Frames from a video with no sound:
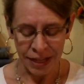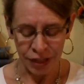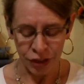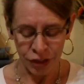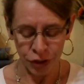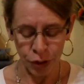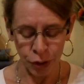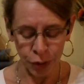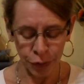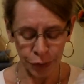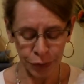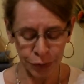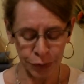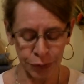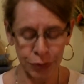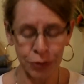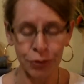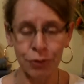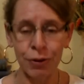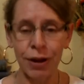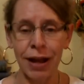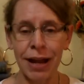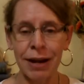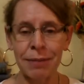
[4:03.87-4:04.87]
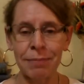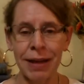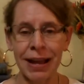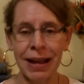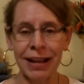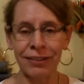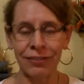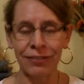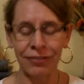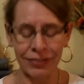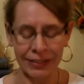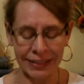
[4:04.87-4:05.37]
Go through on
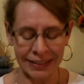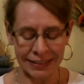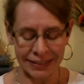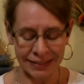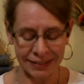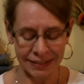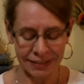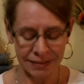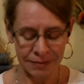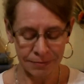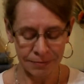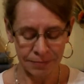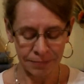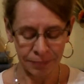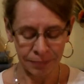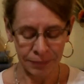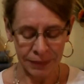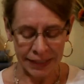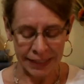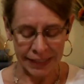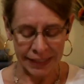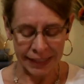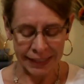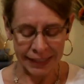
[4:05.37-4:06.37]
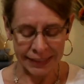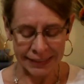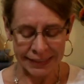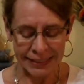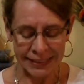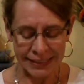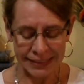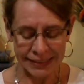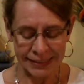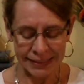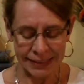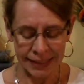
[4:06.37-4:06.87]
my feet. And
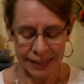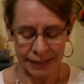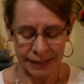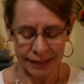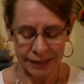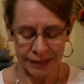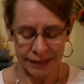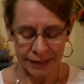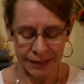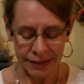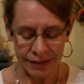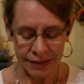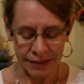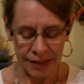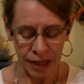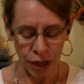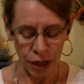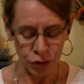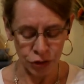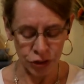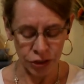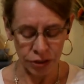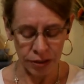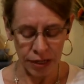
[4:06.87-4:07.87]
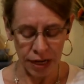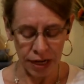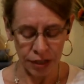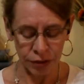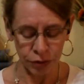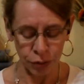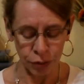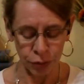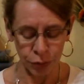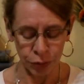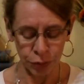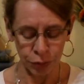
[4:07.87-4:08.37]
he said, Thou shalt not
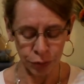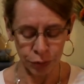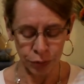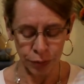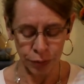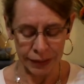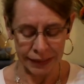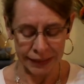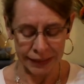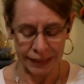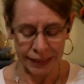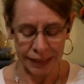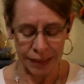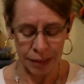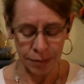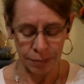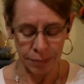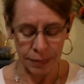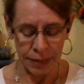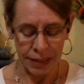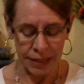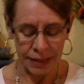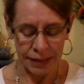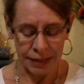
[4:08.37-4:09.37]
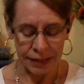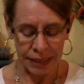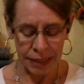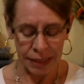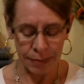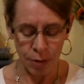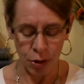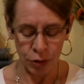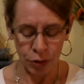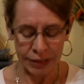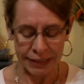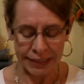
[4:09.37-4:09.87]
go through. And Edom
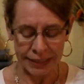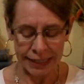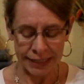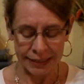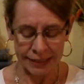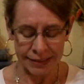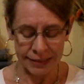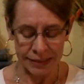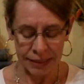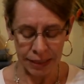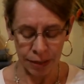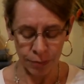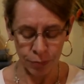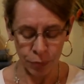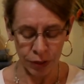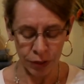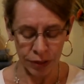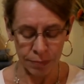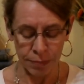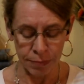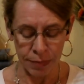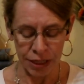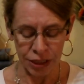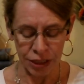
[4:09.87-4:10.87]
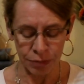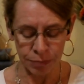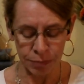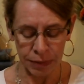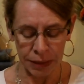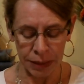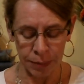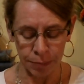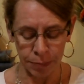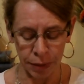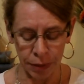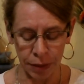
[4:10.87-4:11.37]
came out against him with much
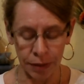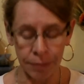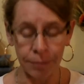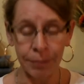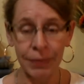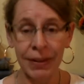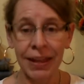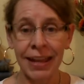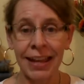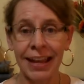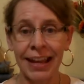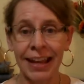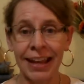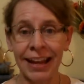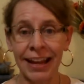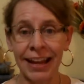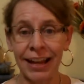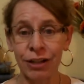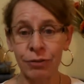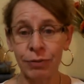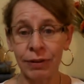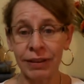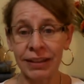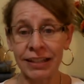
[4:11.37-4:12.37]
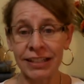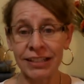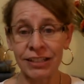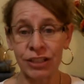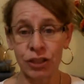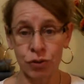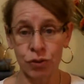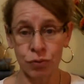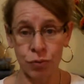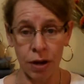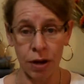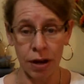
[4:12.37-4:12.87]
people, and with a
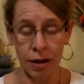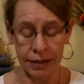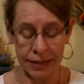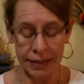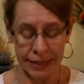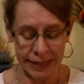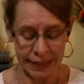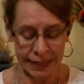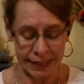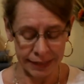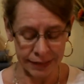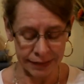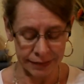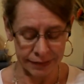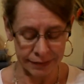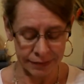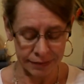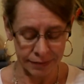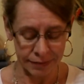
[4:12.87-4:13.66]
strong hand.